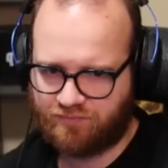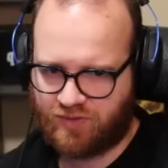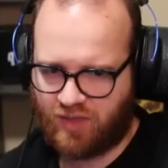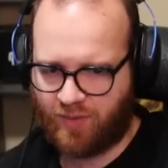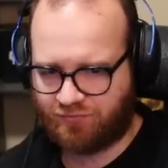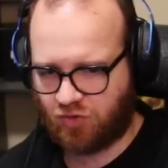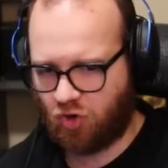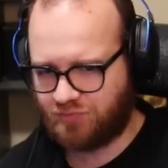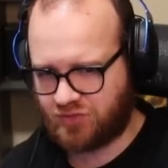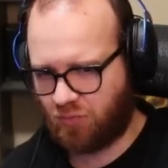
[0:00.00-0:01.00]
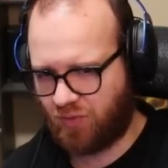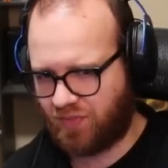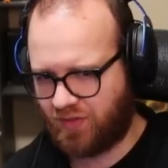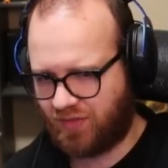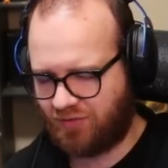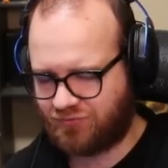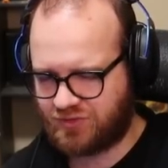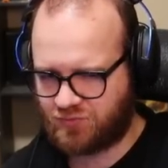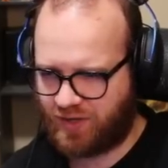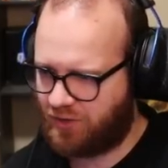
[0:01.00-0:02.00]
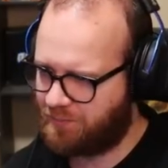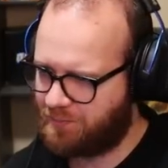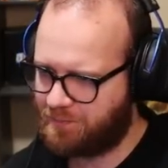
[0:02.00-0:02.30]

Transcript: And we have to hope to win the left as well.